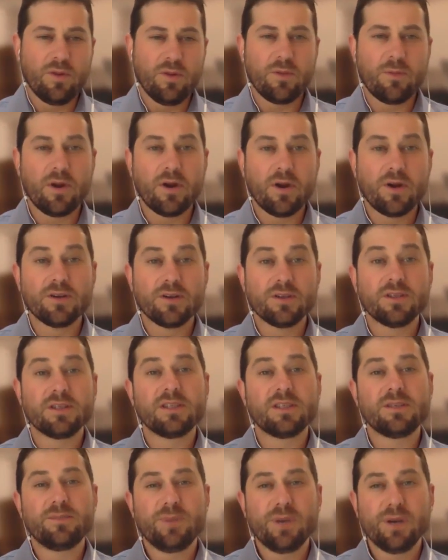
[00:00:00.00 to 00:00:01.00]
partner is
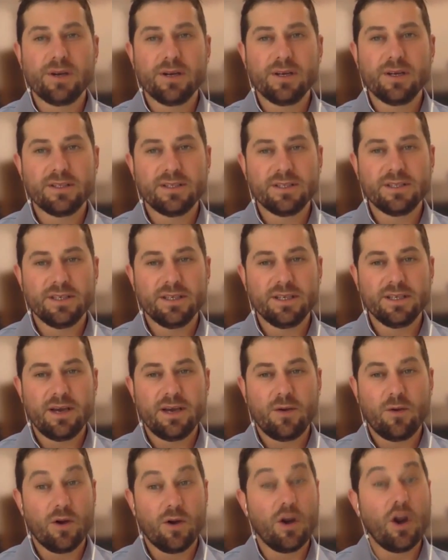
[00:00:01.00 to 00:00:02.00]
experiencing
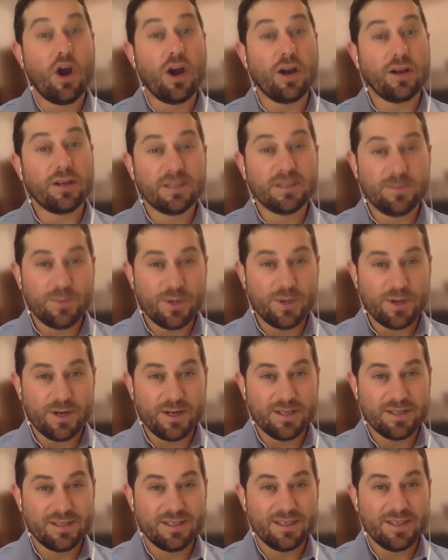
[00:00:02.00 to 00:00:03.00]
or not
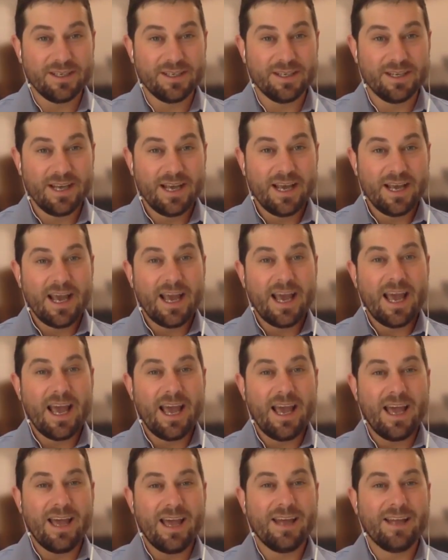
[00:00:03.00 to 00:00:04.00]
experiencing,
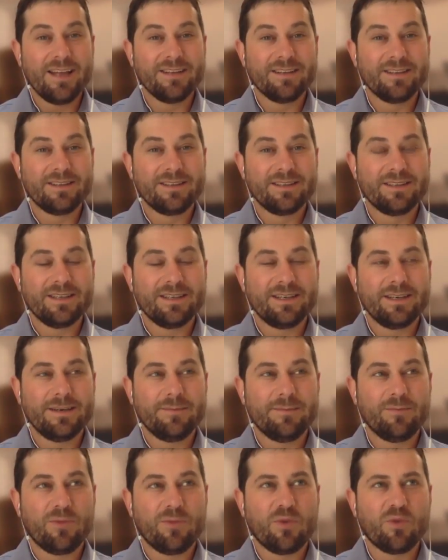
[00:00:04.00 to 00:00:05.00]
and
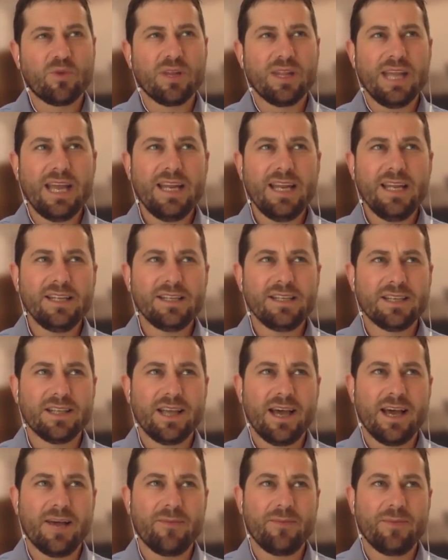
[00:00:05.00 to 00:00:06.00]
relating to
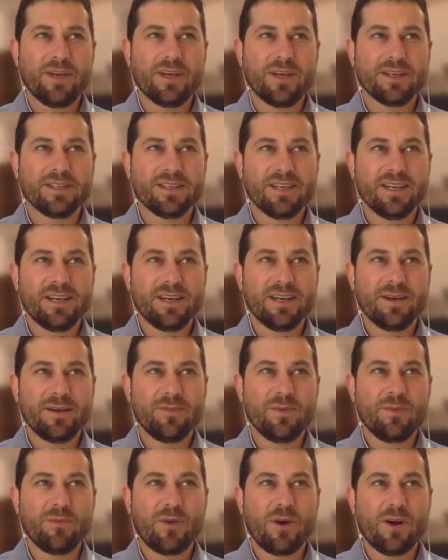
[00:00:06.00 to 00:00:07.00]
that. Because
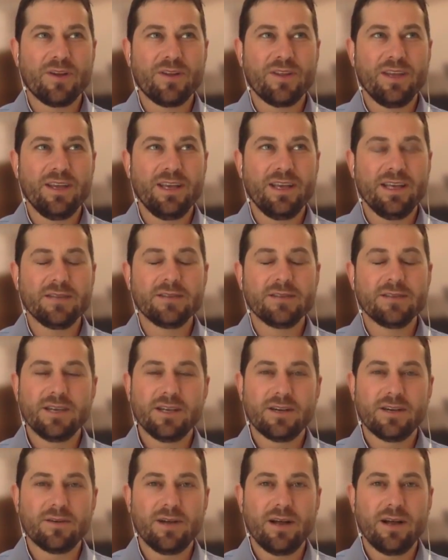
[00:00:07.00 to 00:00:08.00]
part of the
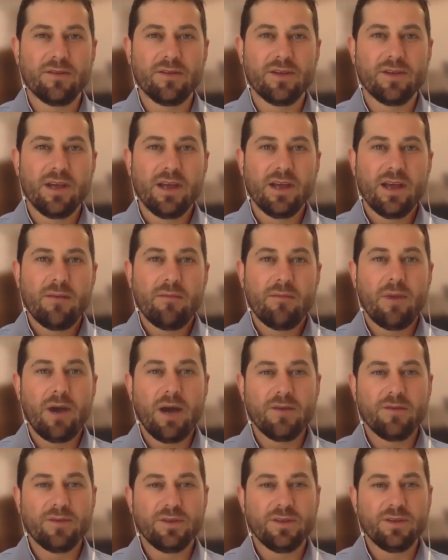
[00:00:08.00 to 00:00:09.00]
insight around
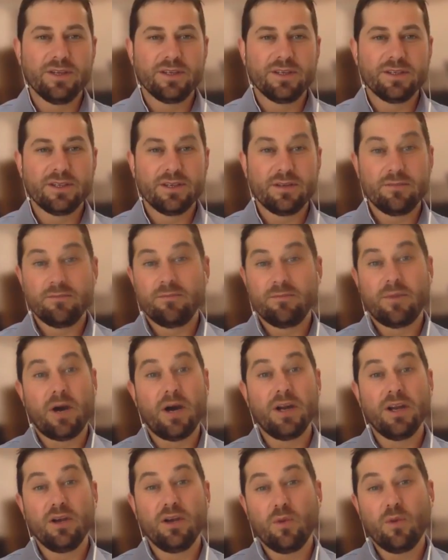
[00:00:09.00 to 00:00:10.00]
mindfulness and
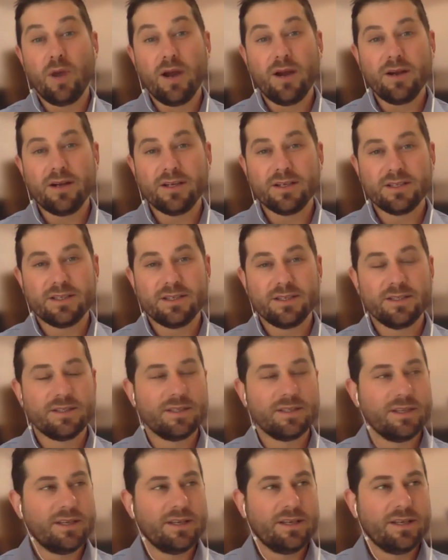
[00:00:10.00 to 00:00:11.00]
body awareness
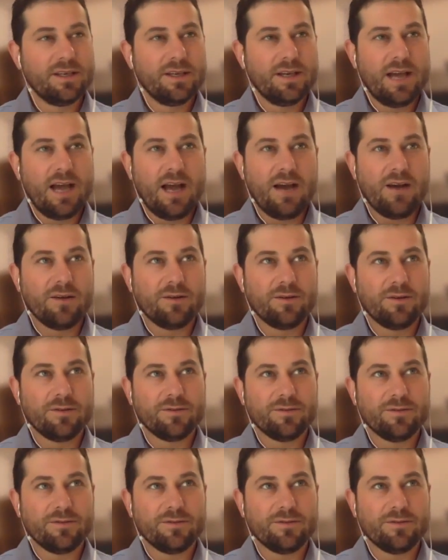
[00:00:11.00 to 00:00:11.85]
is how